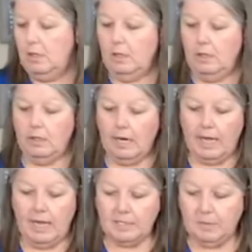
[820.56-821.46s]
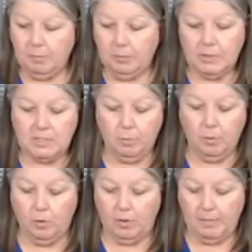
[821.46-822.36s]
And I ask people to
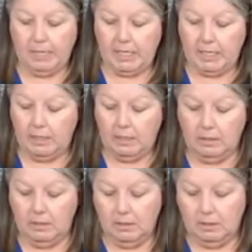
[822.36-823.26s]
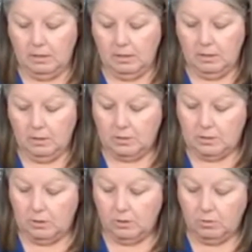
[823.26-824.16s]
support me,
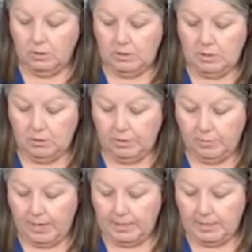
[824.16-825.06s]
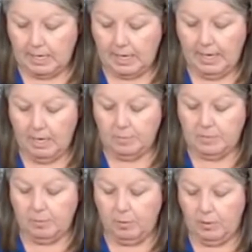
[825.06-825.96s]
so it's only right that I help
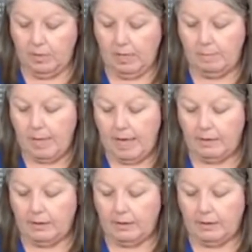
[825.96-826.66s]
support them back.